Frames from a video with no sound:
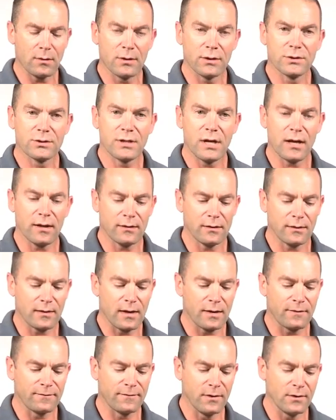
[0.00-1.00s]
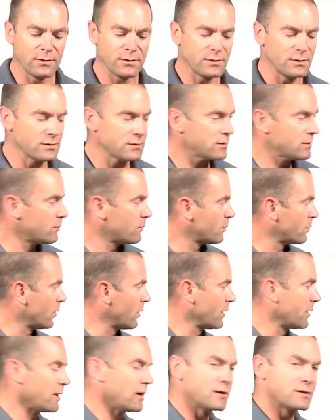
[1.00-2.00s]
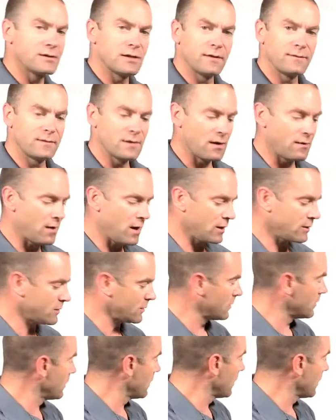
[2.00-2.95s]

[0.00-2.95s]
going to check that that functions, point it in a safe direction